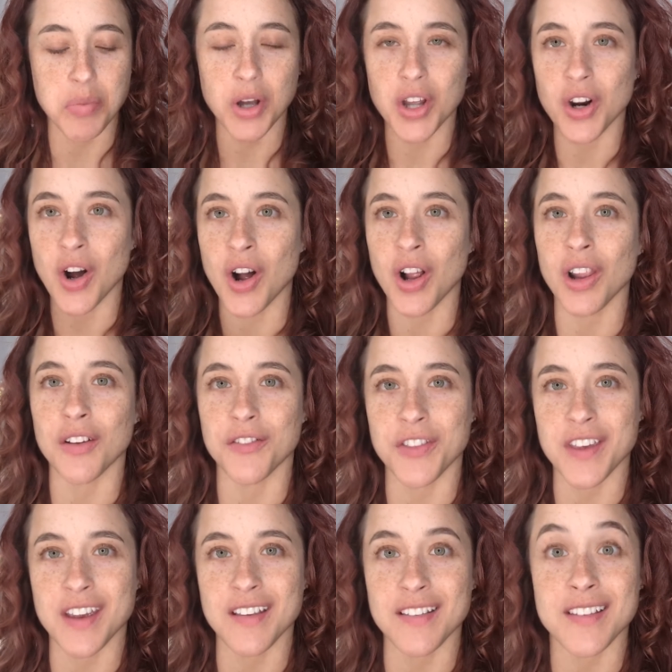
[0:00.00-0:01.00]
put all of
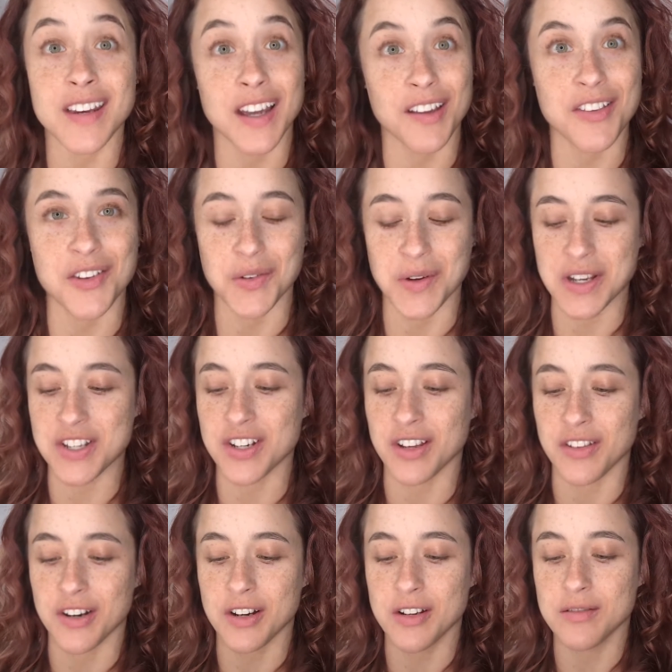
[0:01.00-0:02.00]
these next to each
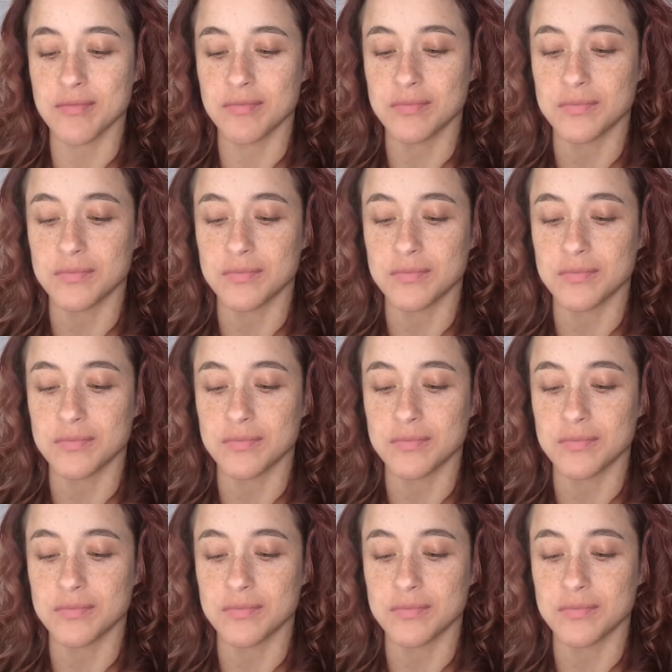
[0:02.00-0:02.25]
other.